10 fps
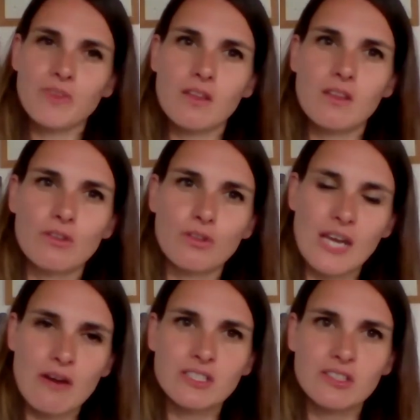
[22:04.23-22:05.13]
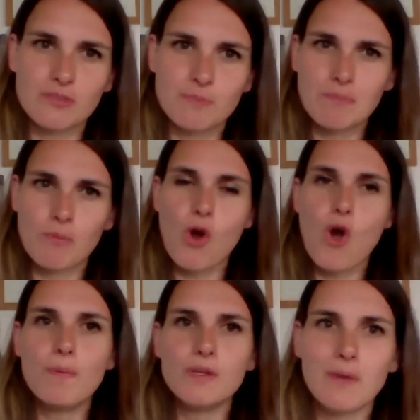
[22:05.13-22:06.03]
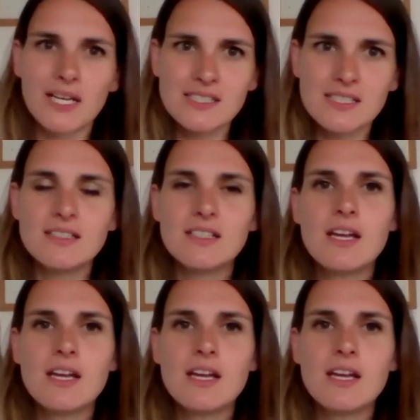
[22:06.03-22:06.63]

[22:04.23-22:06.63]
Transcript: the character is a bit more open-minded,